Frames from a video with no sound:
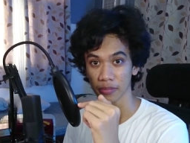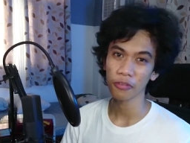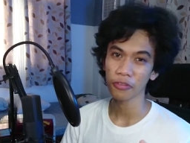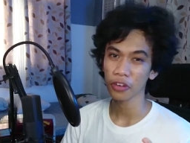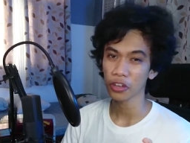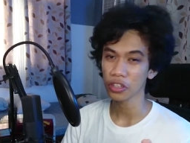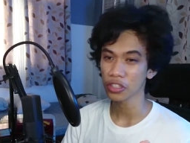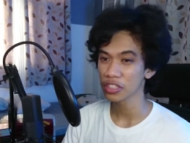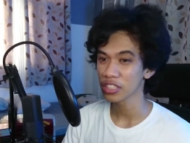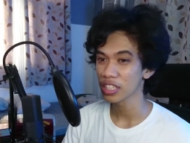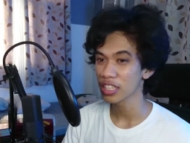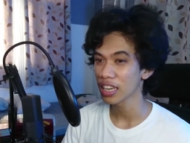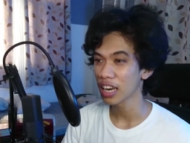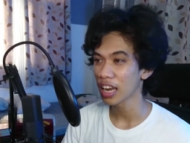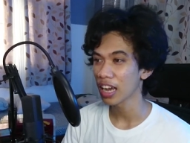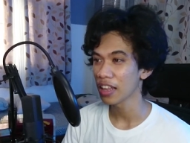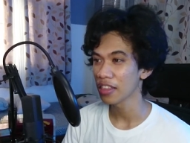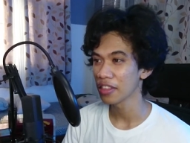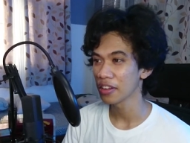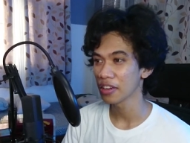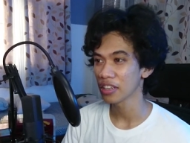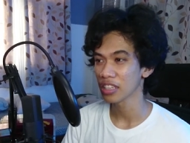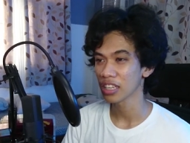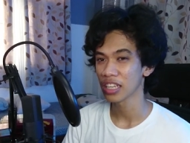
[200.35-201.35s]
Of course, there are
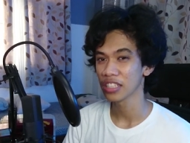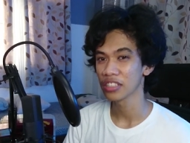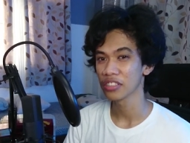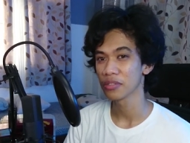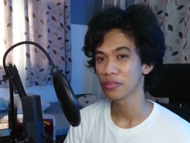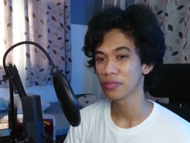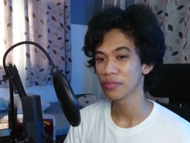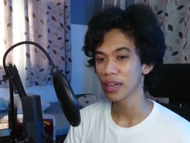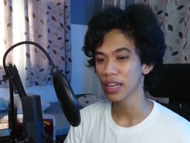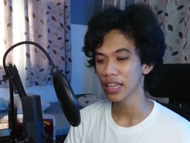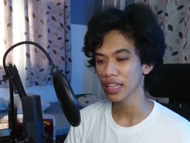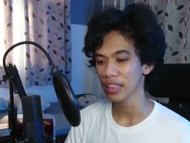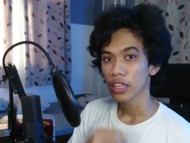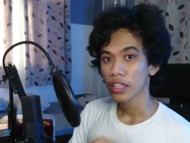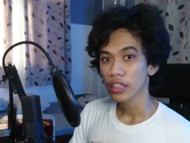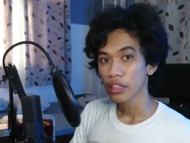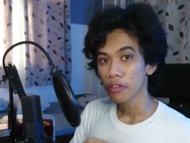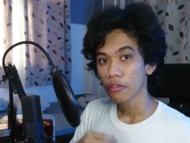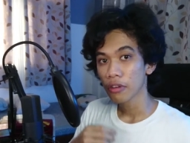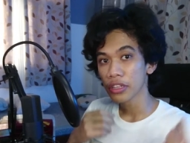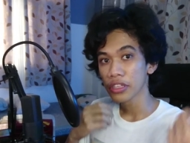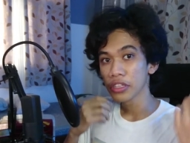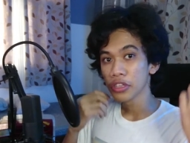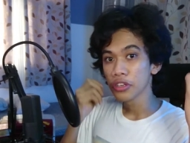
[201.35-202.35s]
other kinds of mic, like
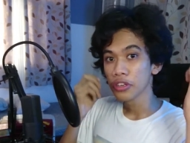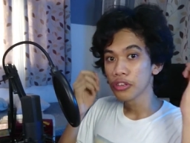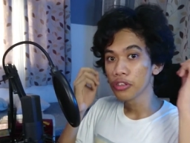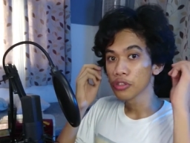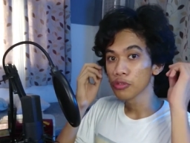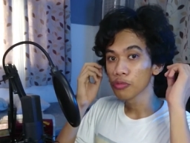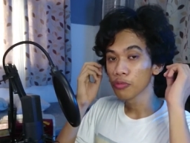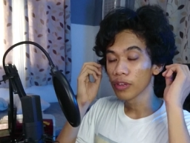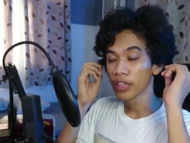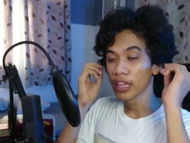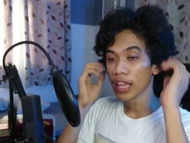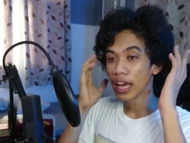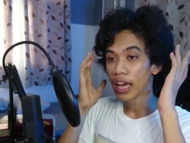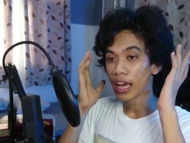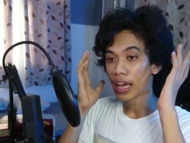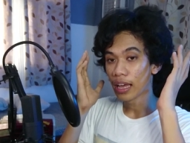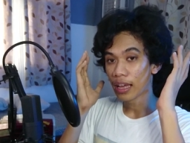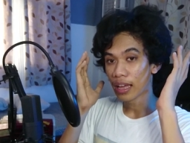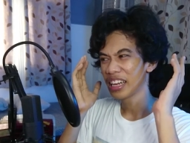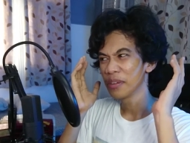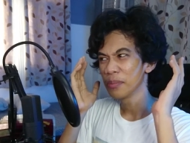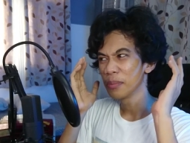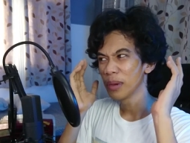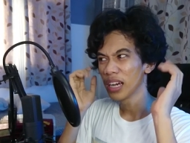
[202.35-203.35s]
the one you use with the
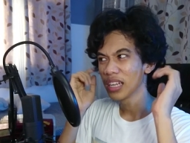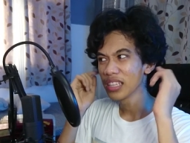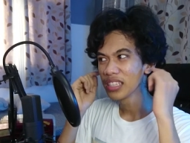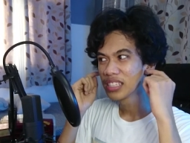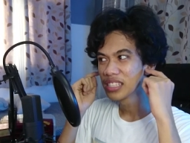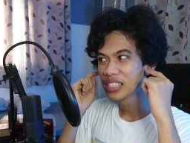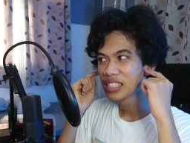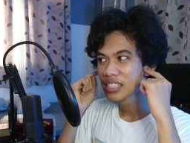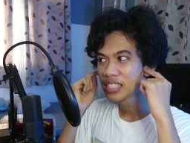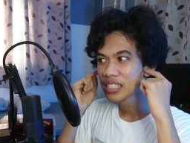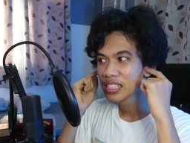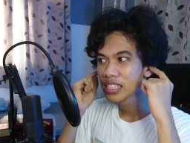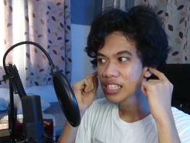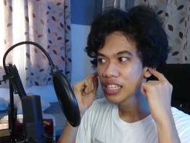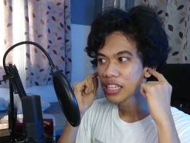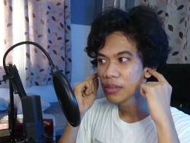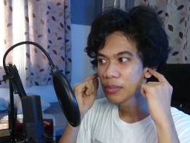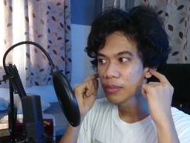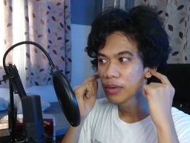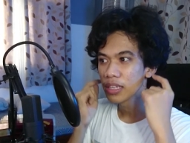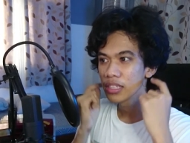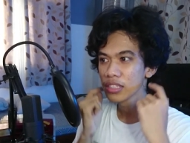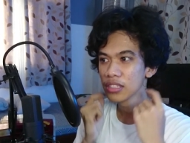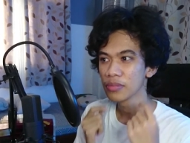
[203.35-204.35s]
earbuds,
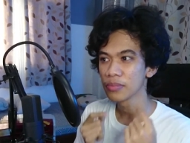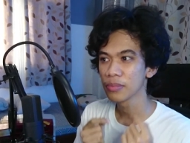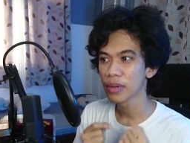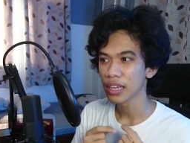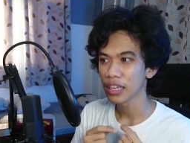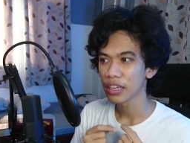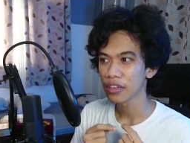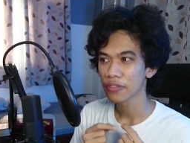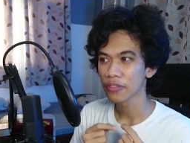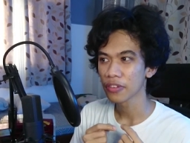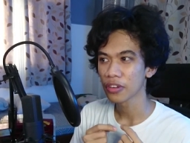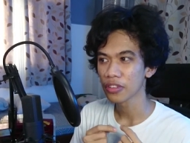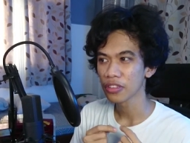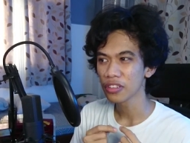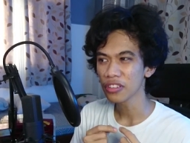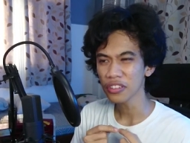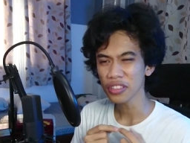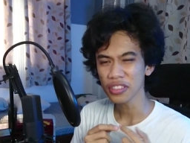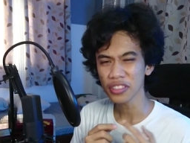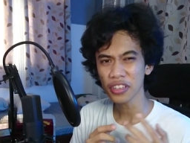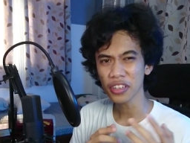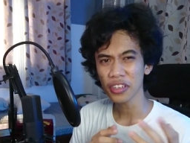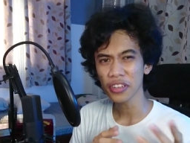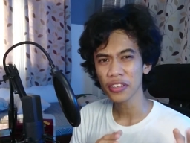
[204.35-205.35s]
earbuds microphone.
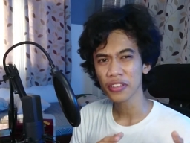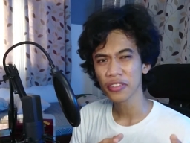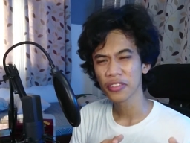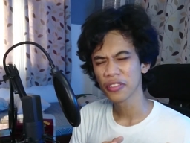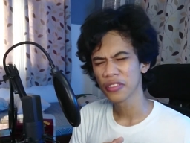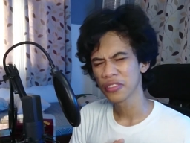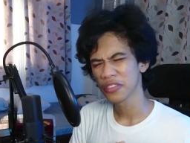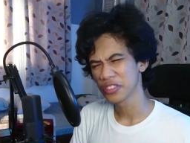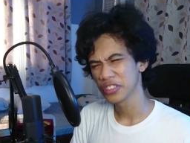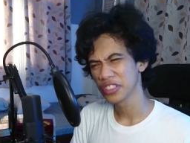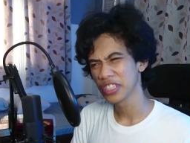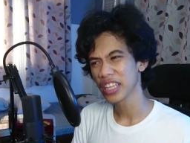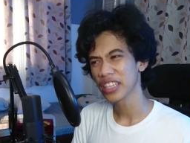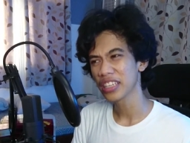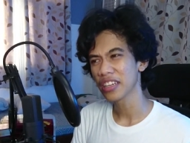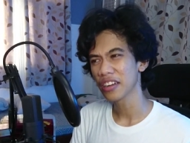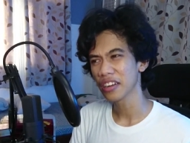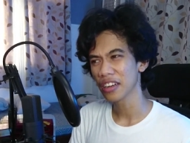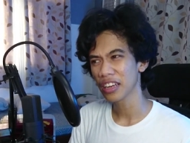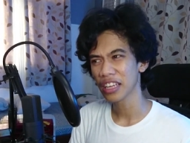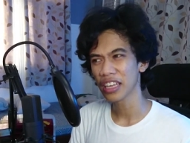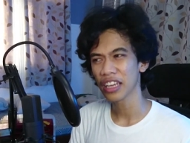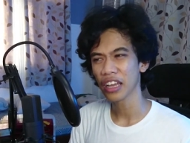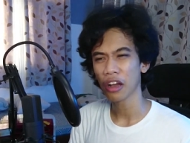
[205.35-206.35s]
Those are
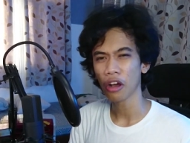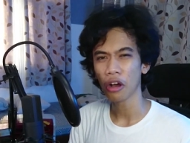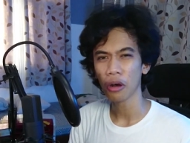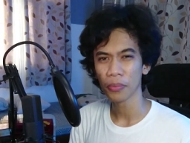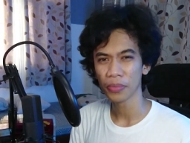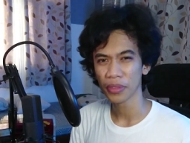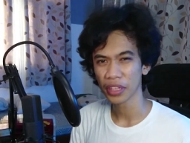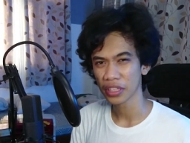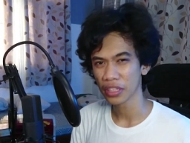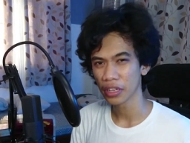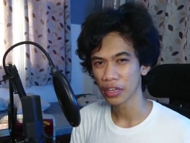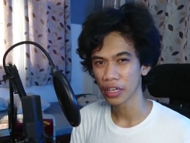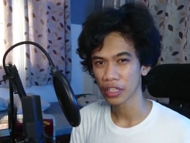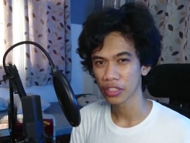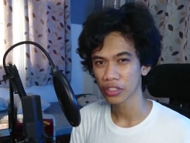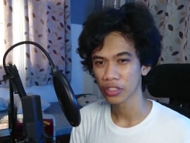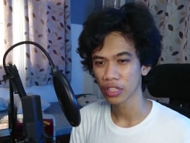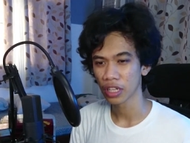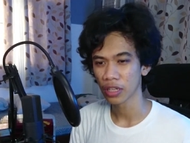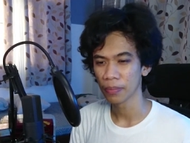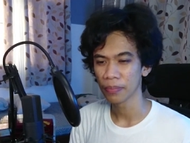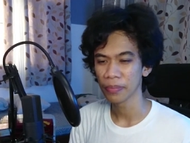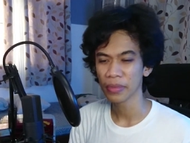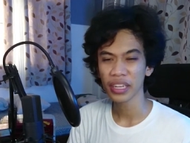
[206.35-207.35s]
generally
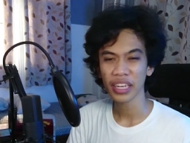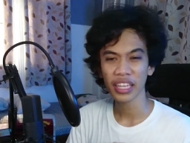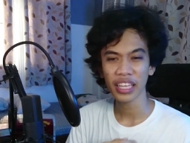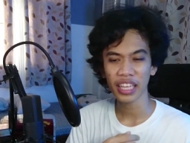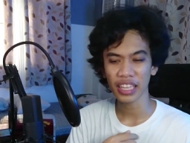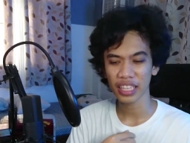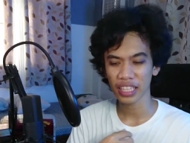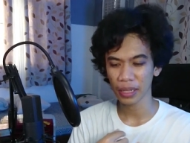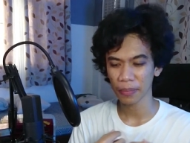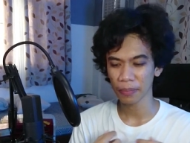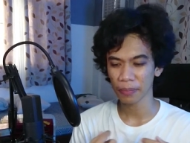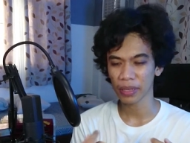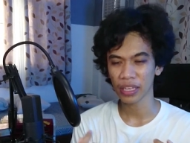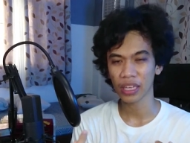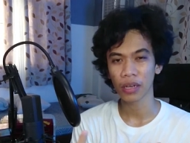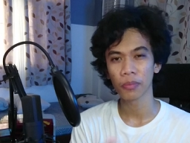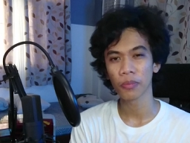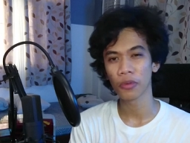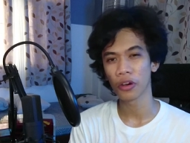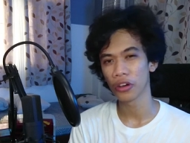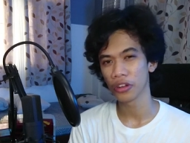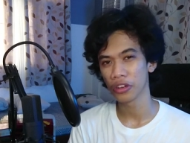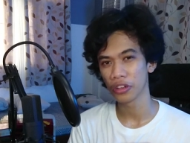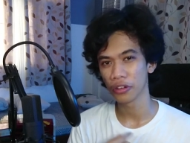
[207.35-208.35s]
omnidirectional, meaning it can pick
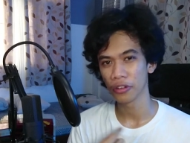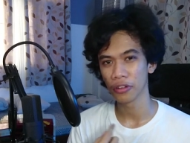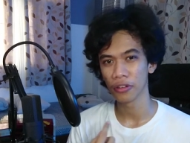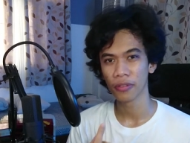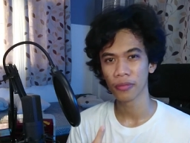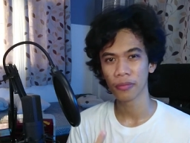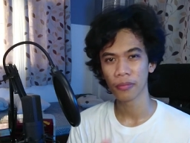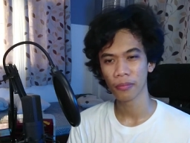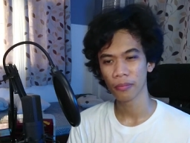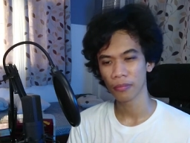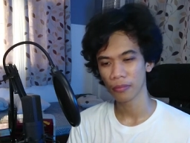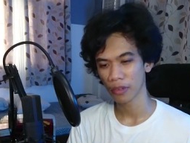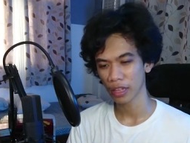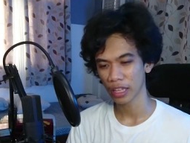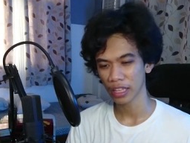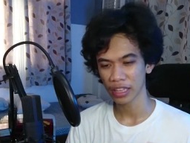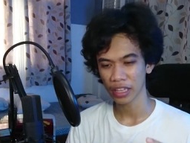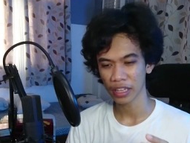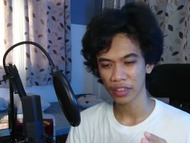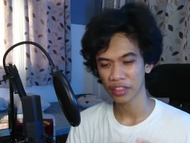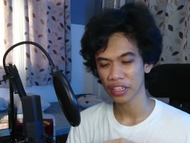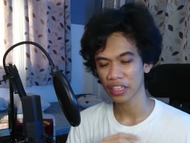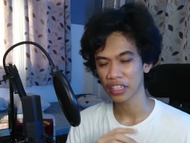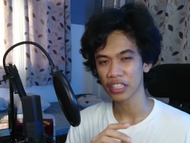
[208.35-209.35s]
up audio
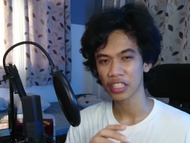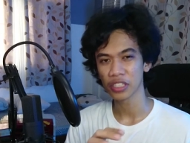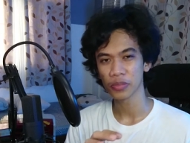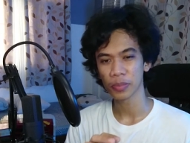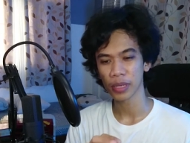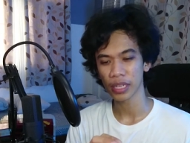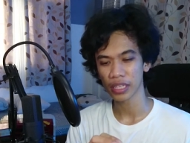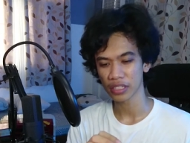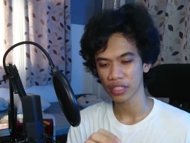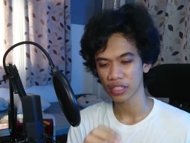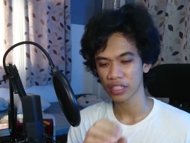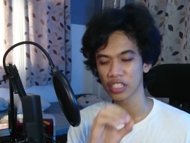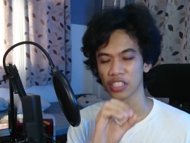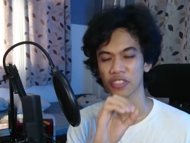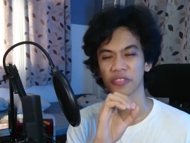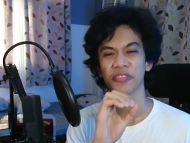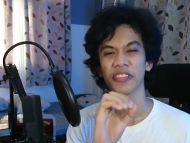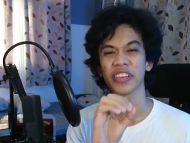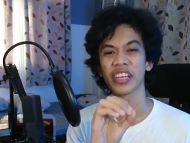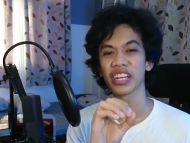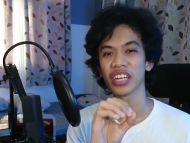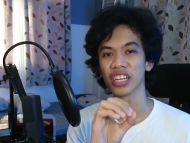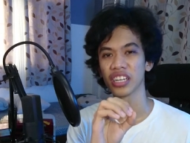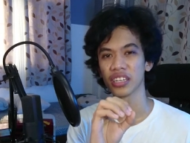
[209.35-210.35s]
in a 3D space, in a
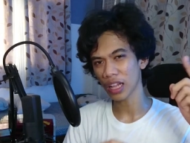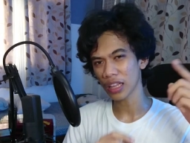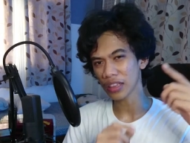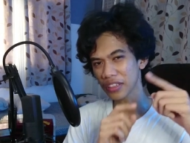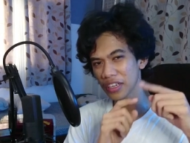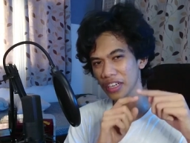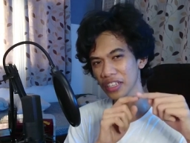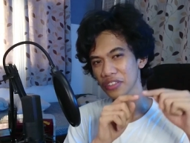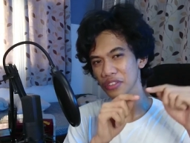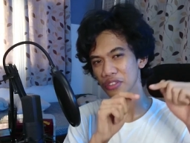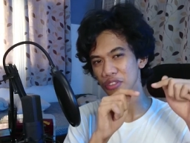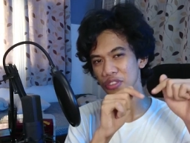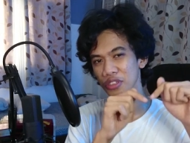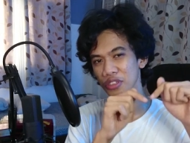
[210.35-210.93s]
sphere. I'll try to